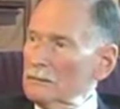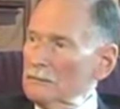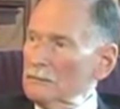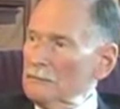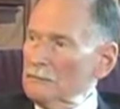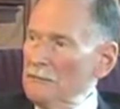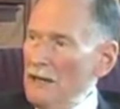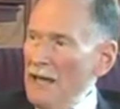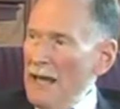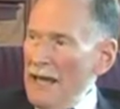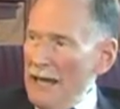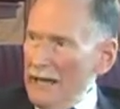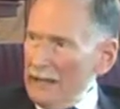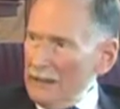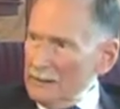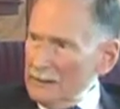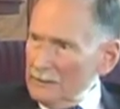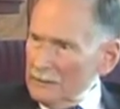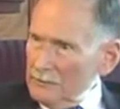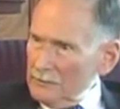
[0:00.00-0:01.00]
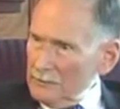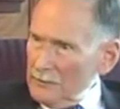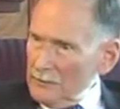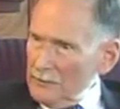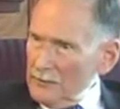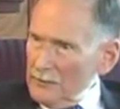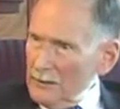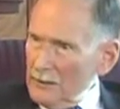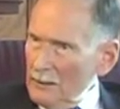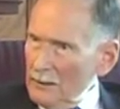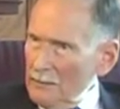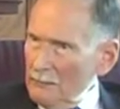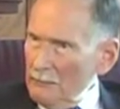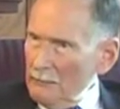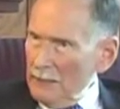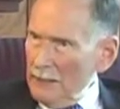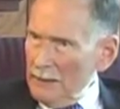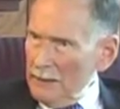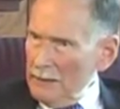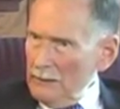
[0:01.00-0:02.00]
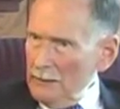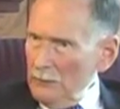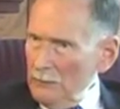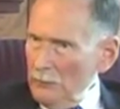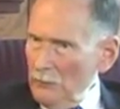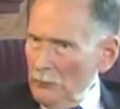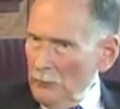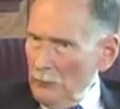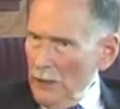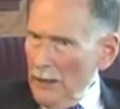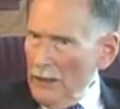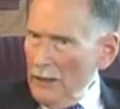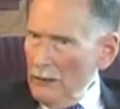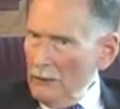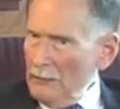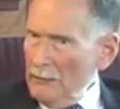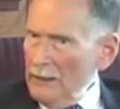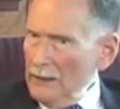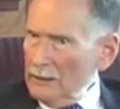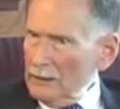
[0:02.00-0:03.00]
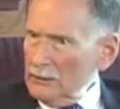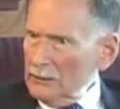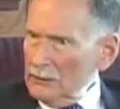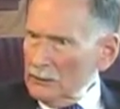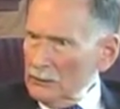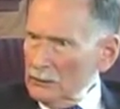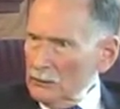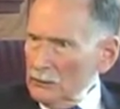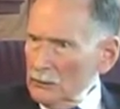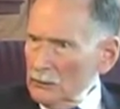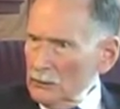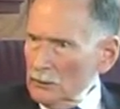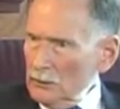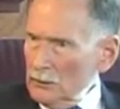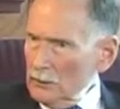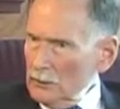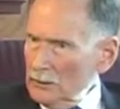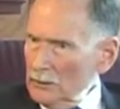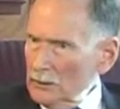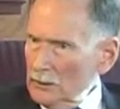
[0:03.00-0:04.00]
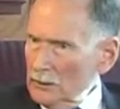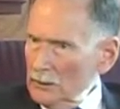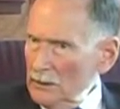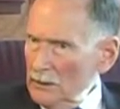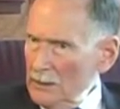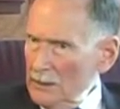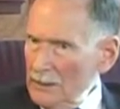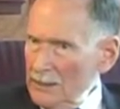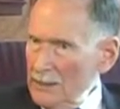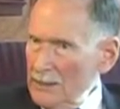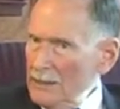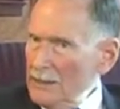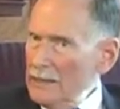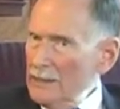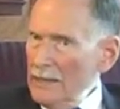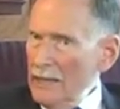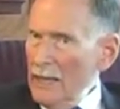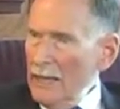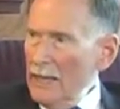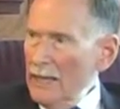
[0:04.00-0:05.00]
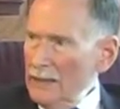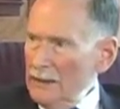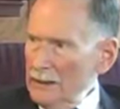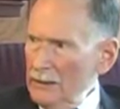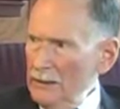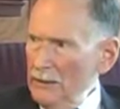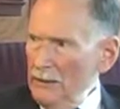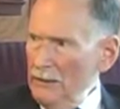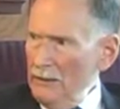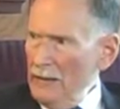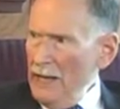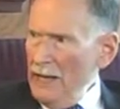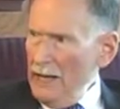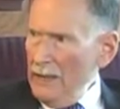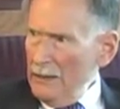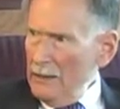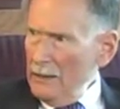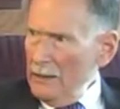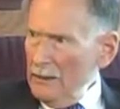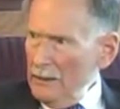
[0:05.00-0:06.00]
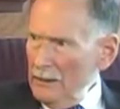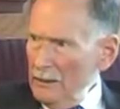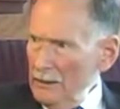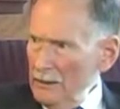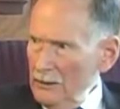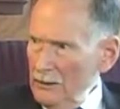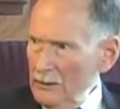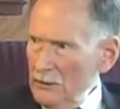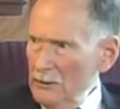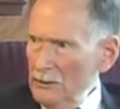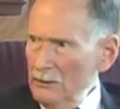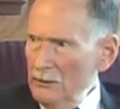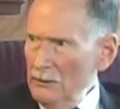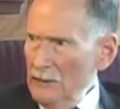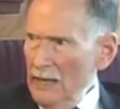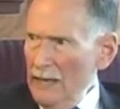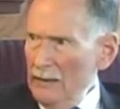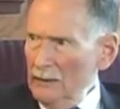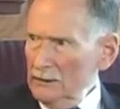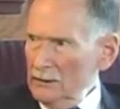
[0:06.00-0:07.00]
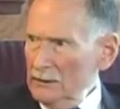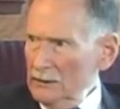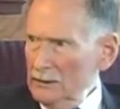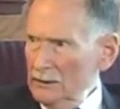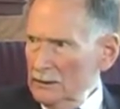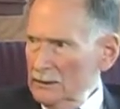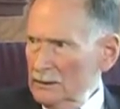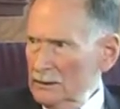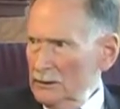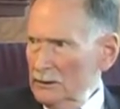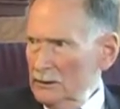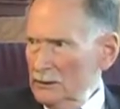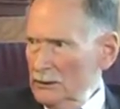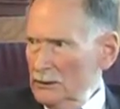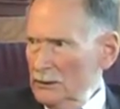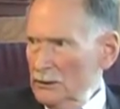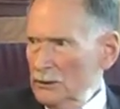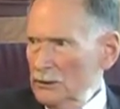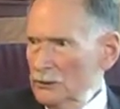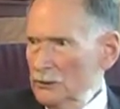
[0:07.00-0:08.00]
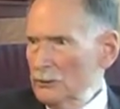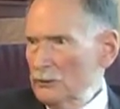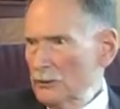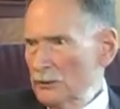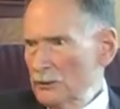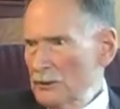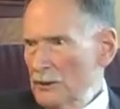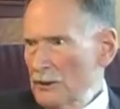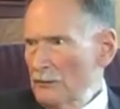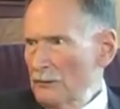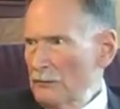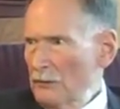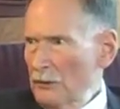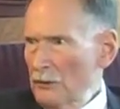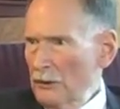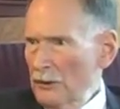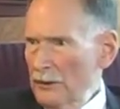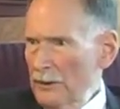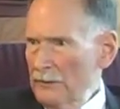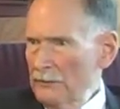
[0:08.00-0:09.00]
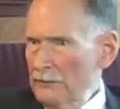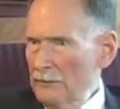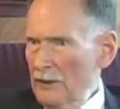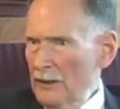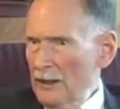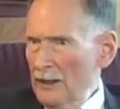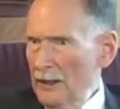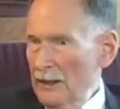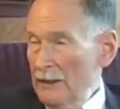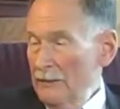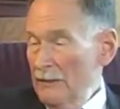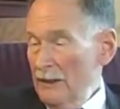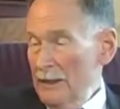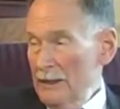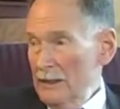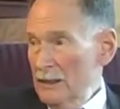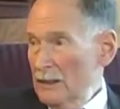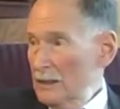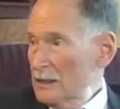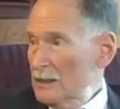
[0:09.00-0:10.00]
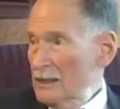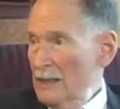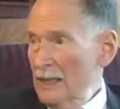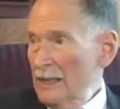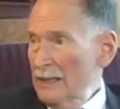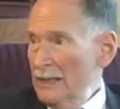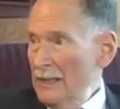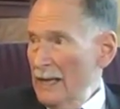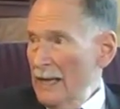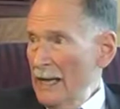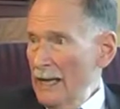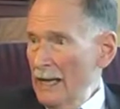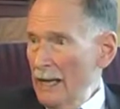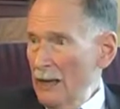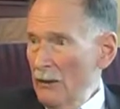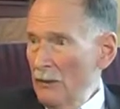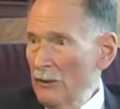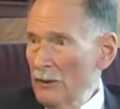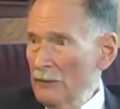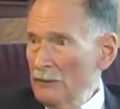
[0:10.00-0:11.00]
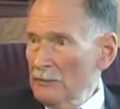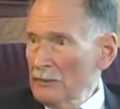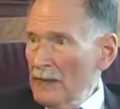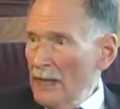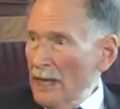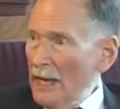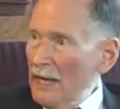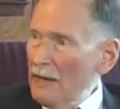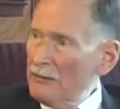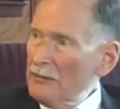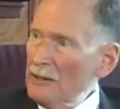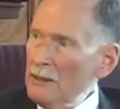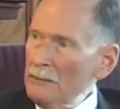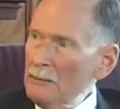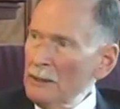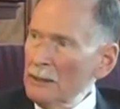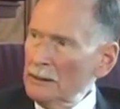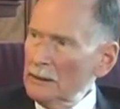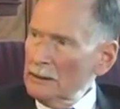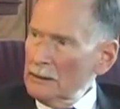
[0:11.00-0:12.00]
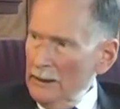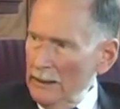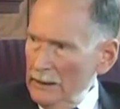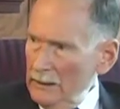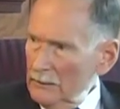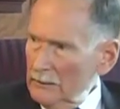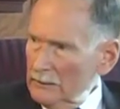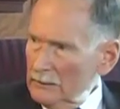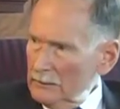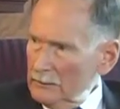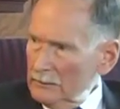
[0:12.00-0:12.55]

fact, but Brown Medical School did not then, in 2002, 3, 4, and 5, and does not now, have a building,